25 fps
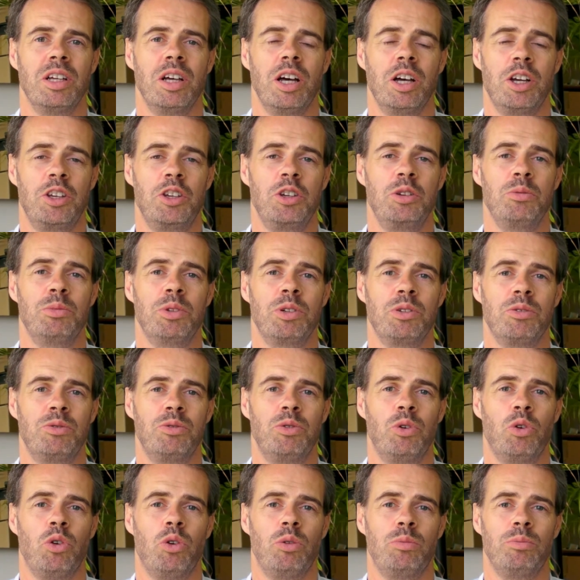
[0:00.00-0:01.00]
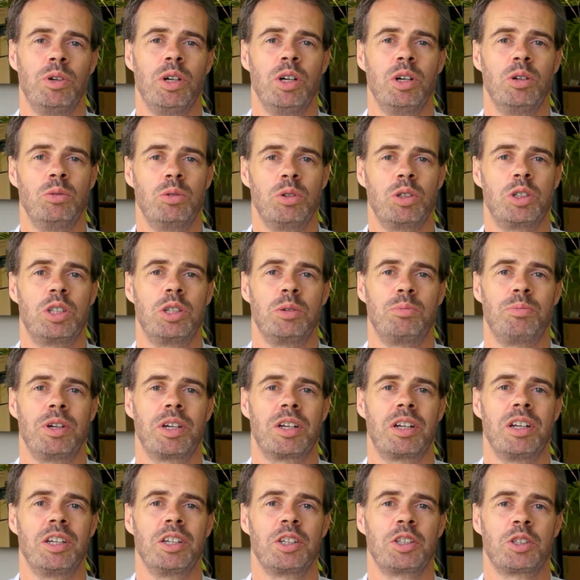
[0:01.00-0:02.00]
a human form would
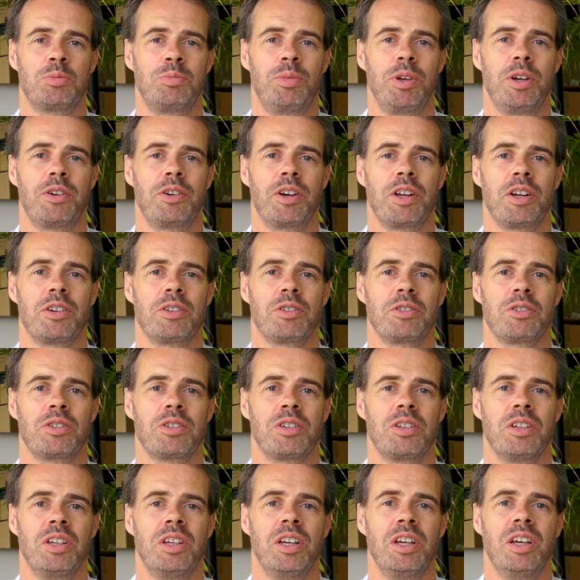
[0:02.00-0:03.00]
typically experience.